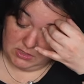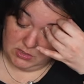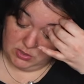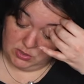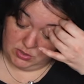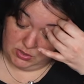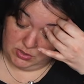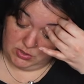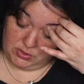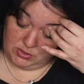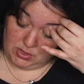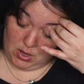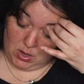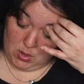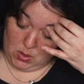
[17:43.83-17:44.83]

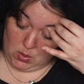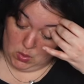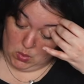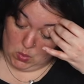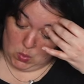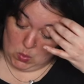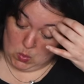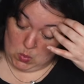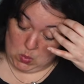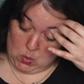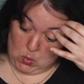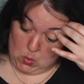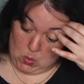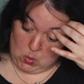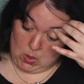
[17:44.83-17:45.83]

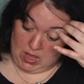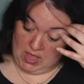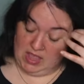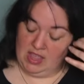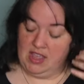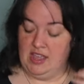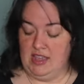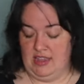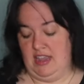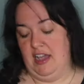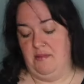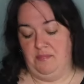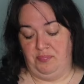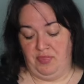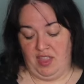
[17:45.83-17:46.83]
So
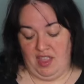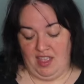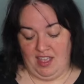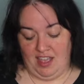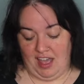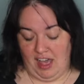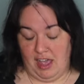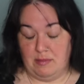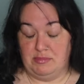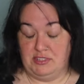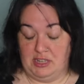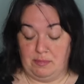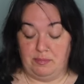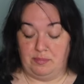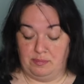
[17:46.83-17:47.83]
yeah, I'm
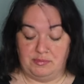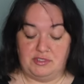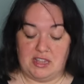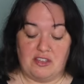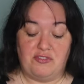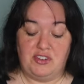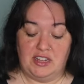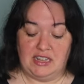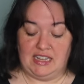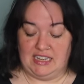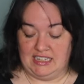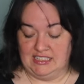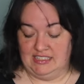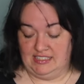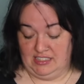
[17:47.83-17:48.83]
deep, definitely
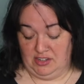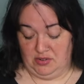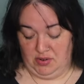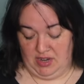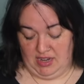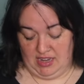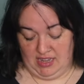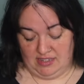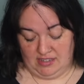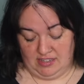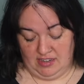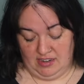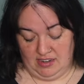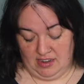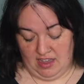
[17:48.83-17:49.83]
considering it.
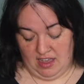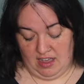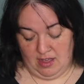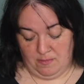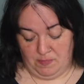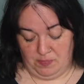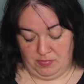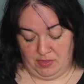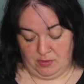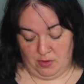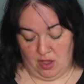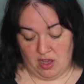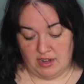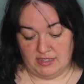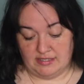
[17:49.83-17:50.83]
Um,
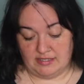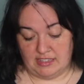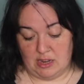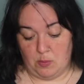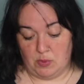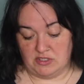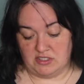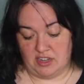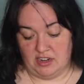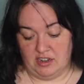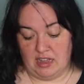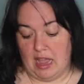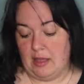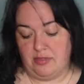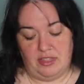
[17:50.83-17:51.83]
honestly, what's
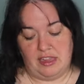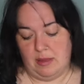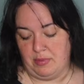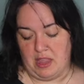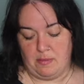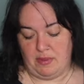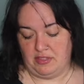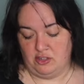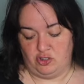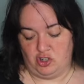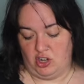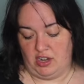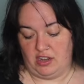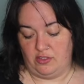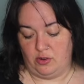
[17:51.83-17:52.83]
gonna, I think I'm keeping the
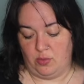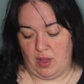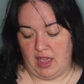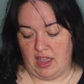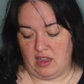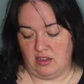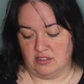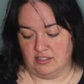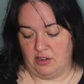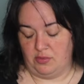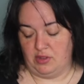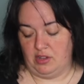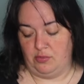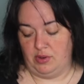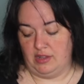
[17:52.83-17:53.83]
shirt either way because I
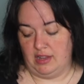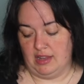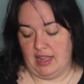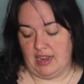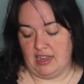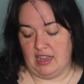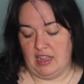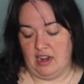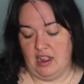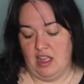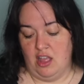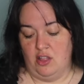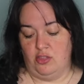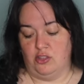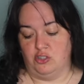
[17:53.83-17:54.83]
really, really like it.
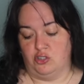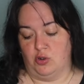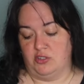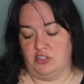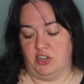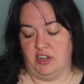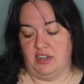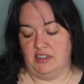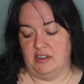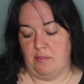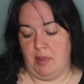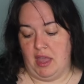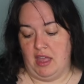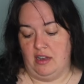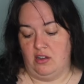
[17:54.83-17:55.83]
The shorts are gonna
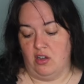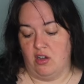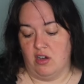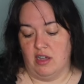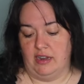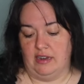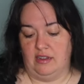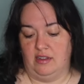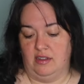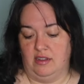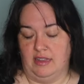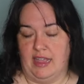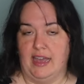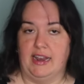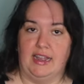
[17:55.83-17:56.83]
depend on
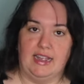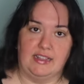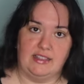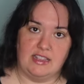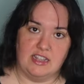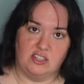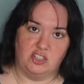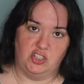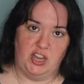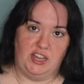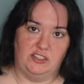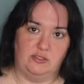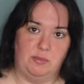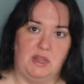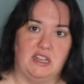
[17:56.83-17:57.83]
can I get the
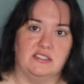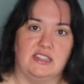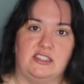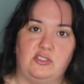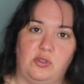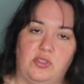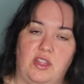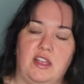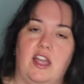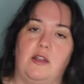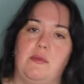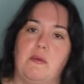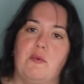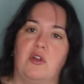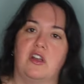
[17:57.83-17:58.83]
exchange because I do think I'd
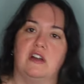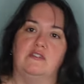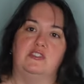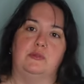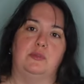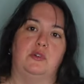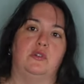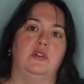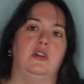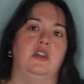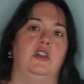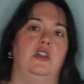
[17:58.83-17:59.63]
be more comfortable